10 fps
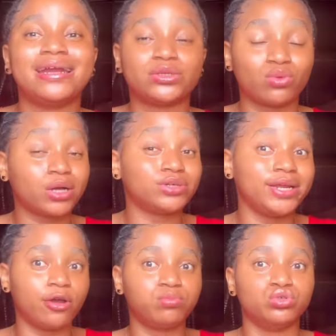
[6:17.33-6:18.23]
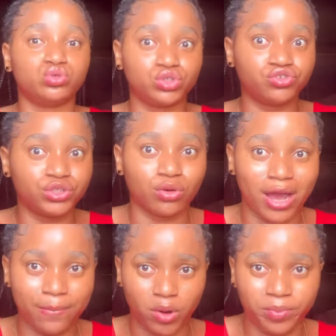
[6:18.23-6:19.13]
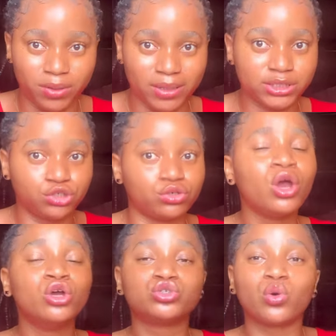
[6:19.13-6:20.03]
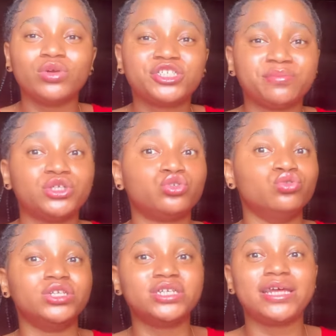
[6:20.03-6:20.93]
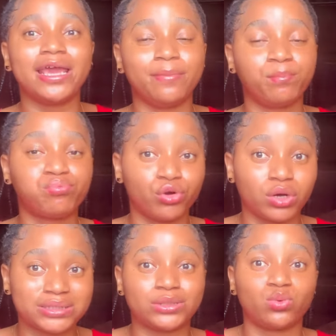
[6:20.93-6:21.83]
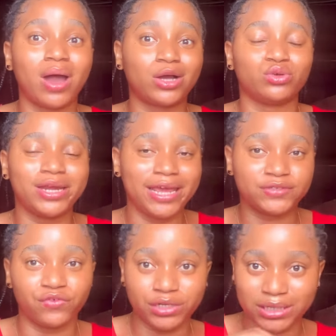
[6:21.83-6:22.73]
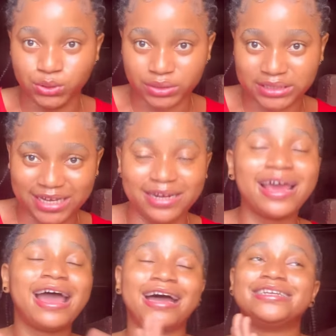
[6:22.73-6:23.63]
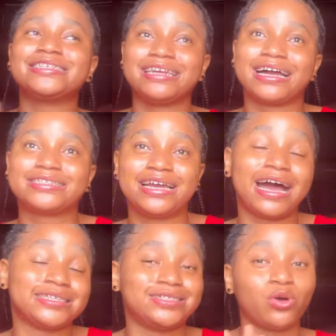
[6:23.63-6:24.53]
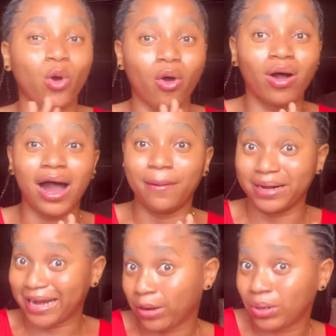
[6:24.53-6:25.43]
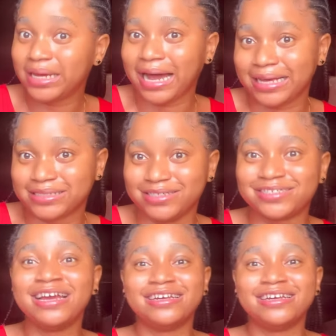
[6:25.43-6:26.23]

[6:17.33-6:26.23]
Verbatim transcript: that will actually help you to treat your hyperpigmentation. So which means you need a product that will actually exfoliate your skin. And this lactic acid or glycolic acid,